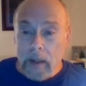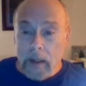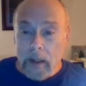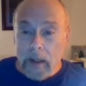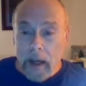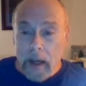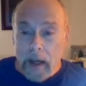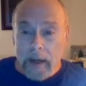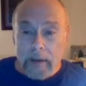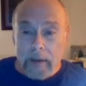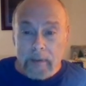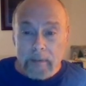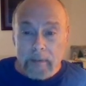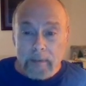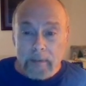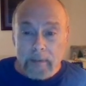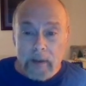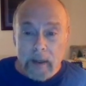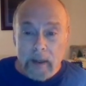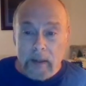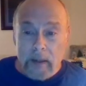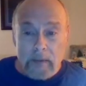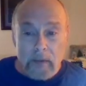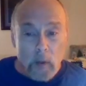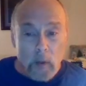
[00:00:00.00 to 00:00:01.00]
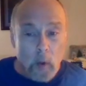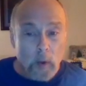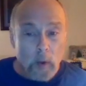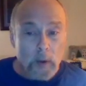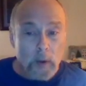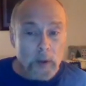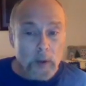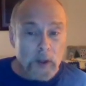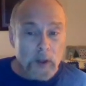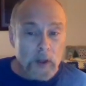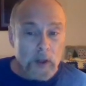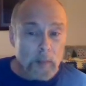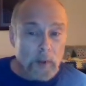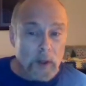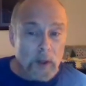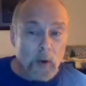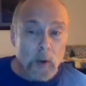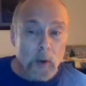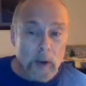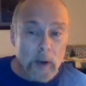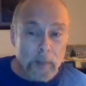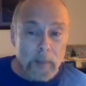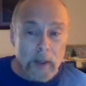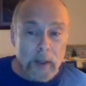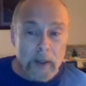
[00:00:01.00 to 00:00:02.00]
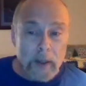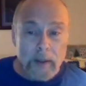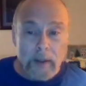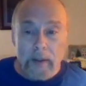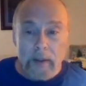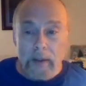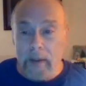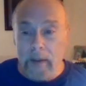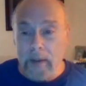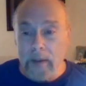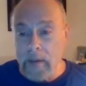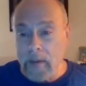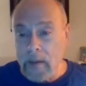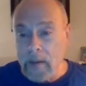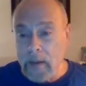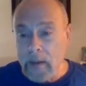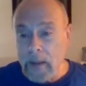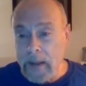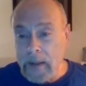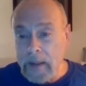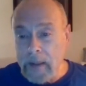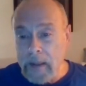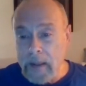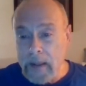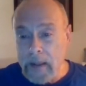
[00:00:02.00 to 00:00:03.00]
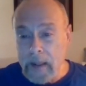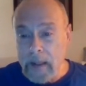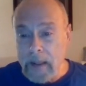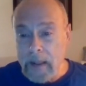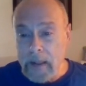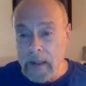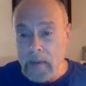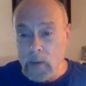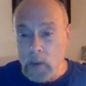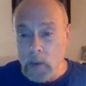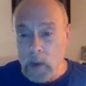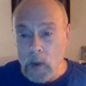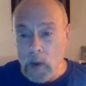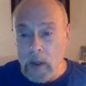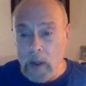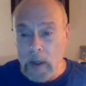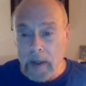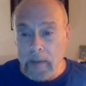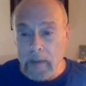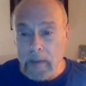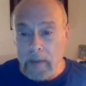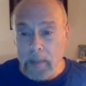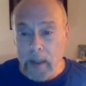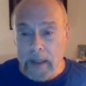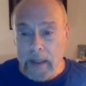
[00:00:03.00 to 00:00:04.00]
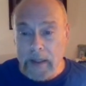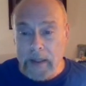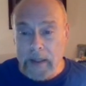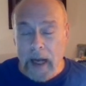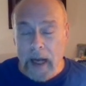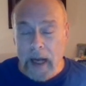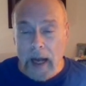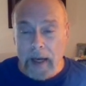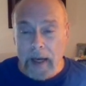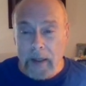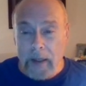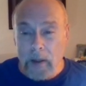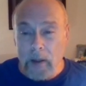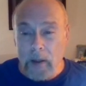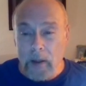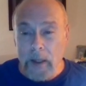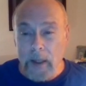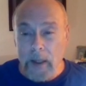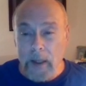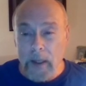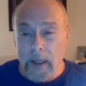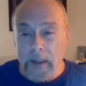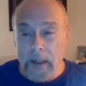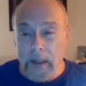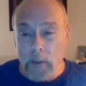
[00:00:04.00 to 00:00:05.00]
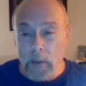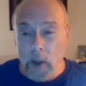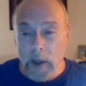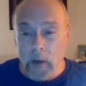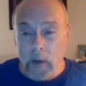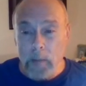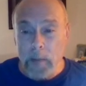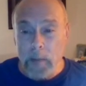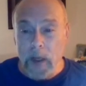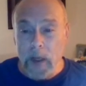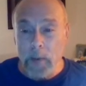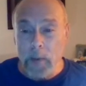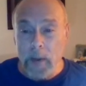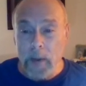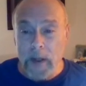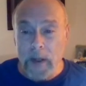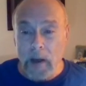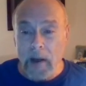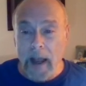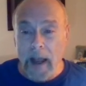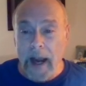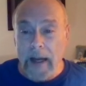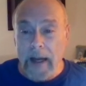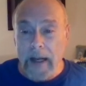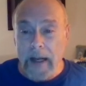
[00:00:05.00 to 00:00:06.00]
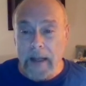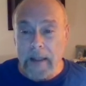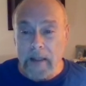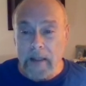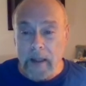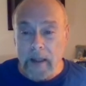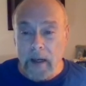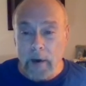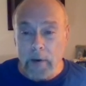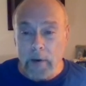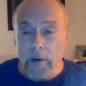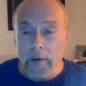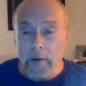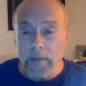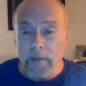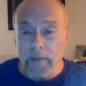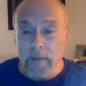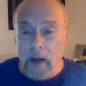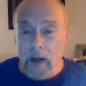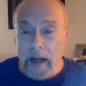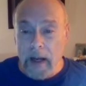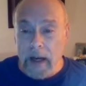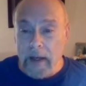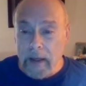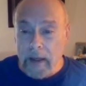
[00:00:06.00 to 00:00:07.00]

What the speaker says: I've ordered some equipment that will come, but it's not here yet, that will help me with the lighting to clarify